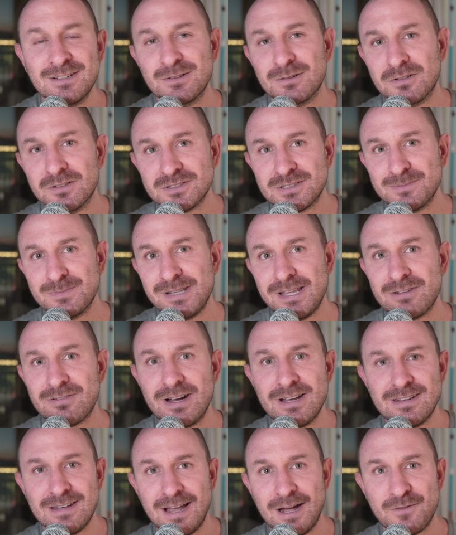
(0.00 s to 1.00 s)
Ultimately,
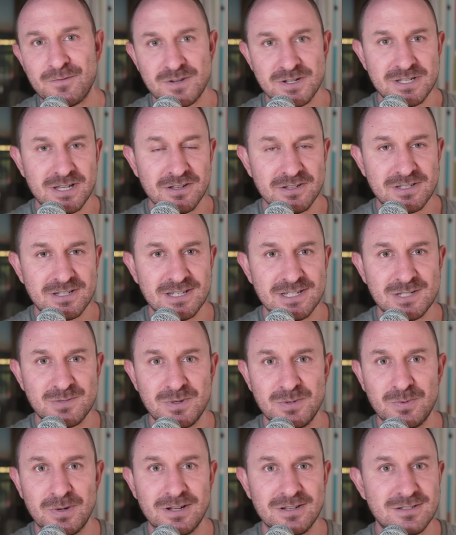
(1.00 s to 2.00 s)
right now for Celsius, we
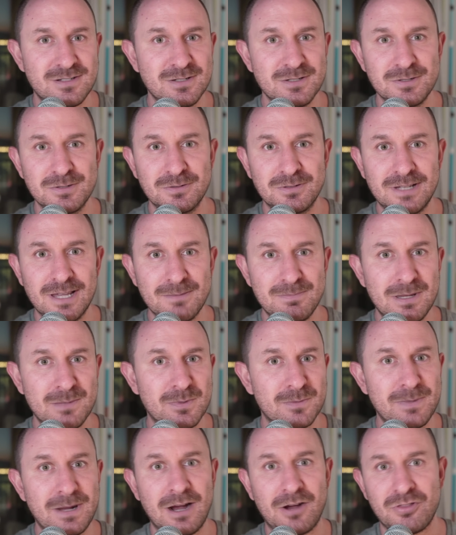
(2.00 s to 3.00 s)
want to get
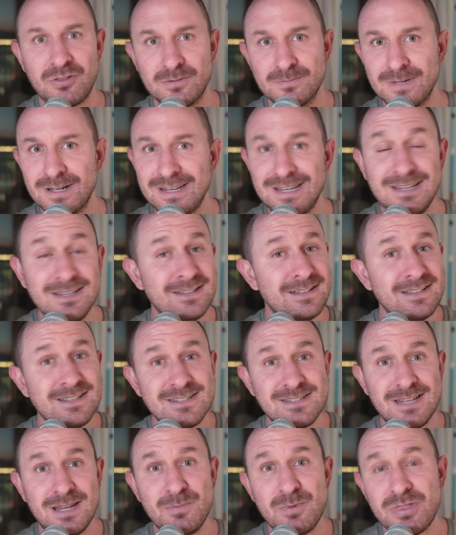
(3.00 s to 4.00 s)
people back their money.
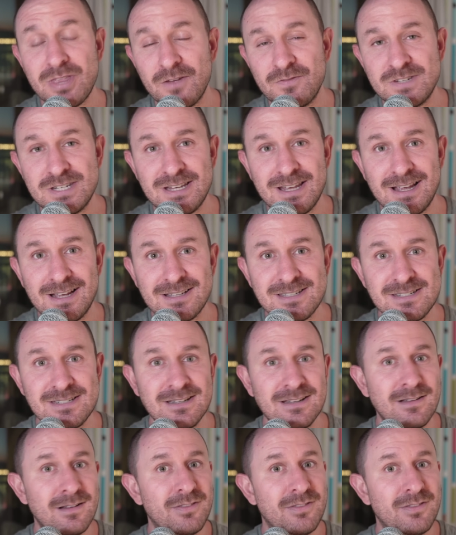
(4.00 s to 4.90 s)
Same with FTX.